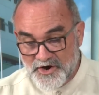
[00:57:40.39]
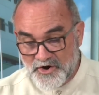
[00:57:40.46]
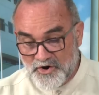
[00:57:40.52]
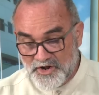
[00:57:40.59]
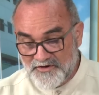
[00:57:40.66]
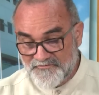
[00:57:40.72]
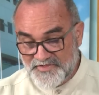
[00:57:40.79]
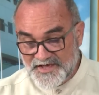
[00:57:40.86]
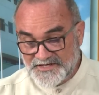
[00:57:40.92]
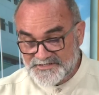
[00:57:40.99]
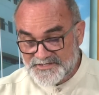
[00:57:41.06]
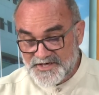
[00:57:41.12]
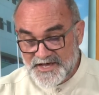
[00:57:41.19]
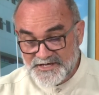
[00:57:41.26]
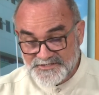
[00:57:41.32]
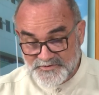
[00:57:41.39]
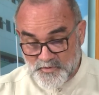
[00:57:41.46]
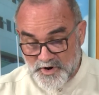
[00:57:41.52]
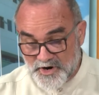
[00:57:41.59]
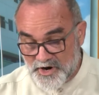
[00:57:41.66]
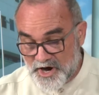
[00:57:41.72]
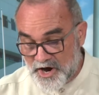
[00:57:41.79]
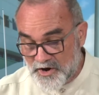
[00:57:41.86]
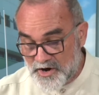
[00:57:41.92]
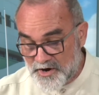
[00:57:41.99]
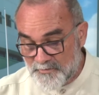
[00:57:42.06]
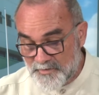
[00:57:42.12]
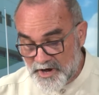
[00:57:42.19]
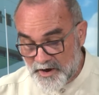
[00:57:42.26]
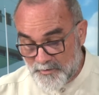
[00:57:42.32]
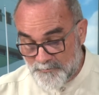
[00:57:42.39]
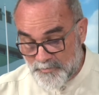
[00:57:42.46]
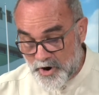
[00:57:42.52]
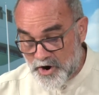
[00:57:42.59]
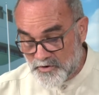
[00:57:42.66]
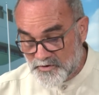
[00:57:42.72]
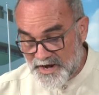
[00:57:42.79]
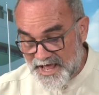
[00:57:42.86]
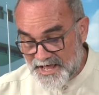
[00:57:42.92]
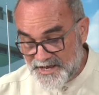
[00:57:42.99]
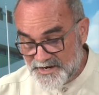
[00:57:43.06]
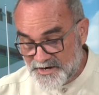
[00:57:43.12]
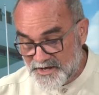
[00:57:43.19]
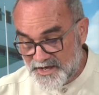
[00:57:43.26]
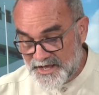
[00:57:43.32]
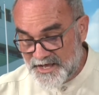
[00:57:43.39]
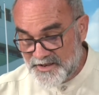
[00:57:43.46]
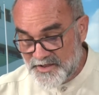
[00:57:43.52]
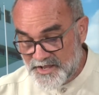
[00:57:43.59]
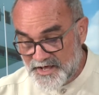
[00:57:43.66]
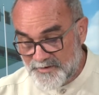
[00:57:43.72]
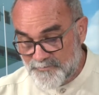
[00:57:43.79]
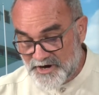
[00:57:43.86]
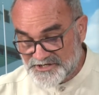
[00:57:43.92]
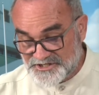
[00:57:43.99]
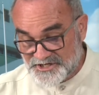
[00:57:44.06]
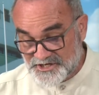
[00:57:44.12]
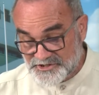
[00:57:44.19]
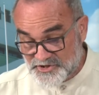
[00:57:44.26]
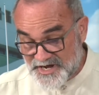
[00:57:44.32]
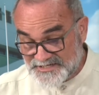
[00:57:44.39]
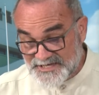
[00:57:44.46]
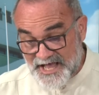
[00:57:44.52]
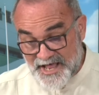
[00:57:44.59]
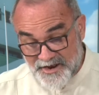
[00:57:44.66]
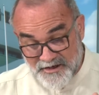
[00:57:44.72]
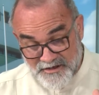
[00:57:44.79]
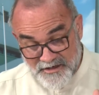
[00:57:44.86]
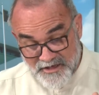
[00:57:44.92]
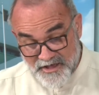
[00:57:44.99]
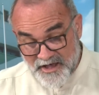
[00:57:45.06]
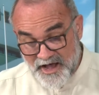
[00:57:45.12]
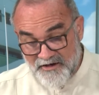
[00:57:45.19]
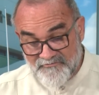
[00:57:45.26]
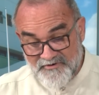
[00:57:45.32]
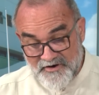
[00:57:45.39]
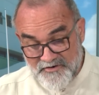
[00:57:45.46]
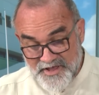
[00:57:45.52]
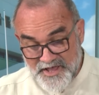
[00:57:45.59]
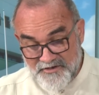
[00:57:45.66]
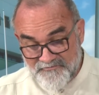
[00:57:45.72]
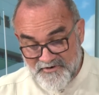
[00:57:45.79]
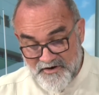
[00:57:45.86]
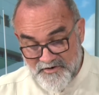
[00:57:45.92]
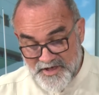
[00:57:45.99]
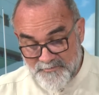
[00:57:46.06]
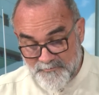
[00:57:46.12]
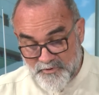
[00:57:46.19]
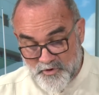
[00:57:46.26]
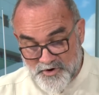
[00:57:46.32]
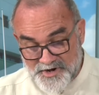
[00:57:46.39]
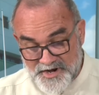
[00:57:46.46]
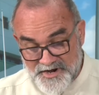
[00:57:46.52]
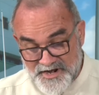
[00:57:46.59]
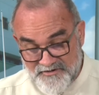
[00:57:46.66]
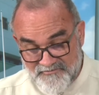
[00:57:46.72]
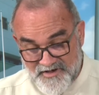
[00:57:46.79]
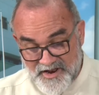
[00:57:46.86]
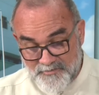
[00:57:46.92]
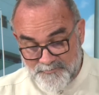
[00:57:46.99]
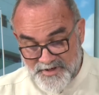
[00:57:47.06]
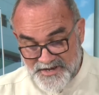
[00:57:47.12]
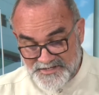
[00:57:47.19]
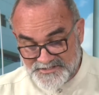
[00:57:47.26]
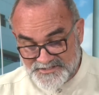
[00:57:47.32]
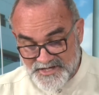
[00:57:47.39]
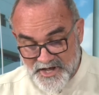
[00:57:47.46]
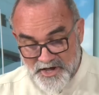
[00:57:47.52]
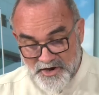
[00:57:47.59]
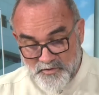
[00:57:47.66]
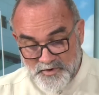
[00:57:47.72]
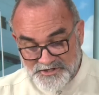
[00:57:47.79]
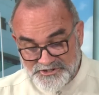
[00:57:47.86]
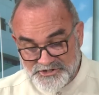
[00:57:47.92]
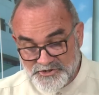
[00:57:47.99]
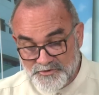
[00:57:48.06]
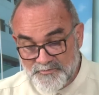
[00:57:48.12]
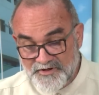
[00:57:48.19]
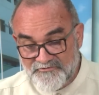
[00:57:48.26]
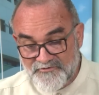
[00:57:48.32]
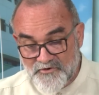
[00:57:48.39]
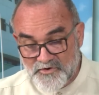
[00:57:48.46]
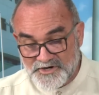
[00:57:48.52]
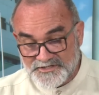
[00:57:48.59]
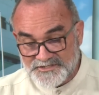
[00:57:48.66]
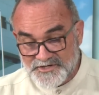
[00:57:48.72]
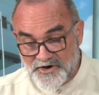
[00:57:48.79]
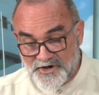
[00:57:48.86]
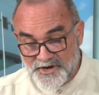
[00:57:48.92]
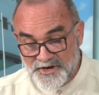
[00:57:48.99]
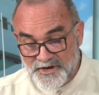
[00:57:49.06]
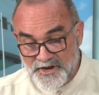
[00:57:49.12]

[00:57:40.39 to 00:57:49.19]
all of these things were outlined in the budget address and are very, very important developments which should be focused on.